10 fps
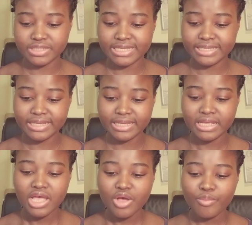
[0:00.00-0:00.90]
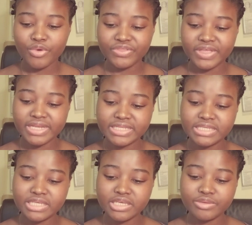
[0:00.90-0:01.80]
data,
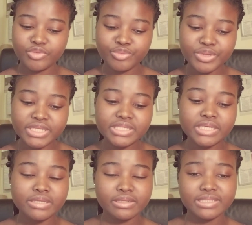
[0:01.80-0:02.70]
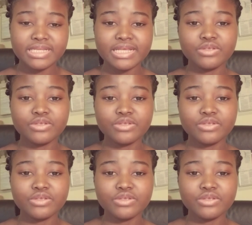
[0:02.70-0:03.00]
mortality, mobility, things like that.